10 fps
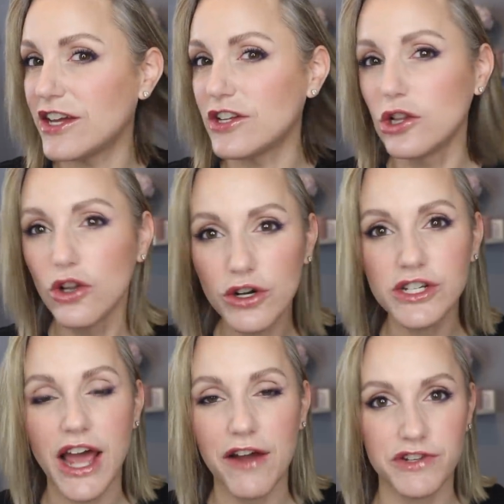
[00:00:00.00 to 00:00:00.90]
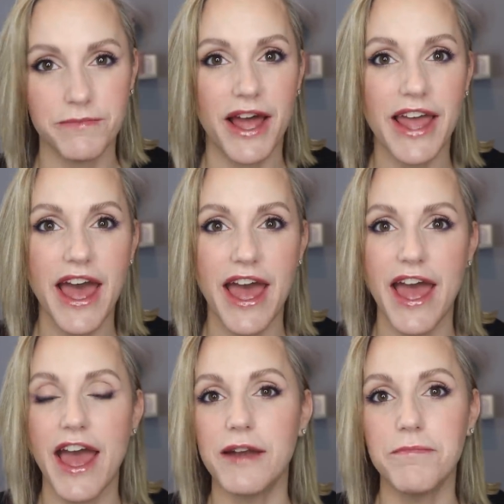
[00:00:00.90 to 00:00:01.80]
looked after my
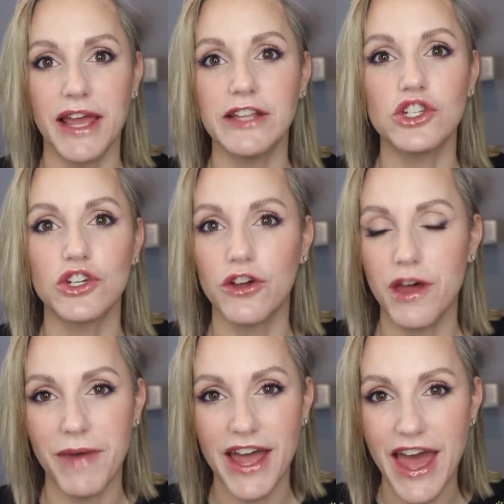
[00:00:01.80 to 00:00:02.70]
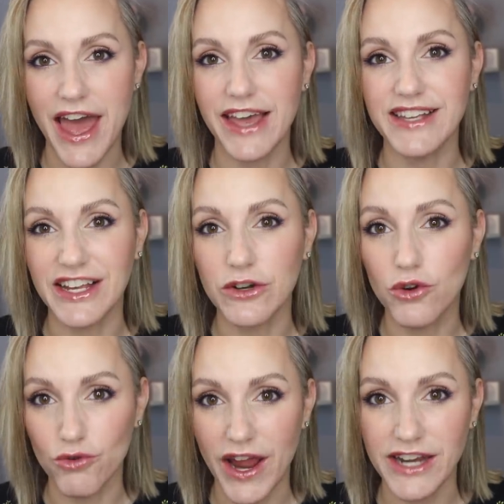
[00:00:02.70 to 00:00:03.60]
hair and made sure that my hair is in
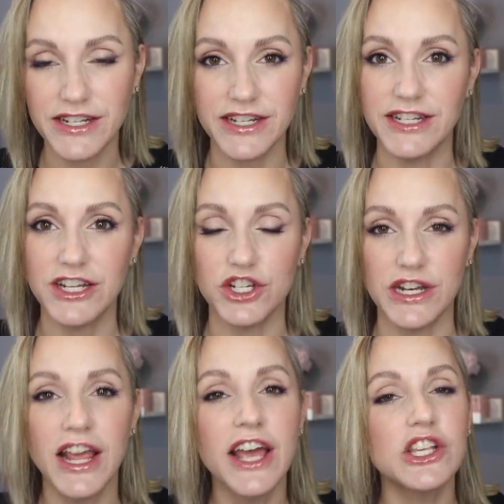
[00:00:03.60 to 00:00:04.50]
great condition.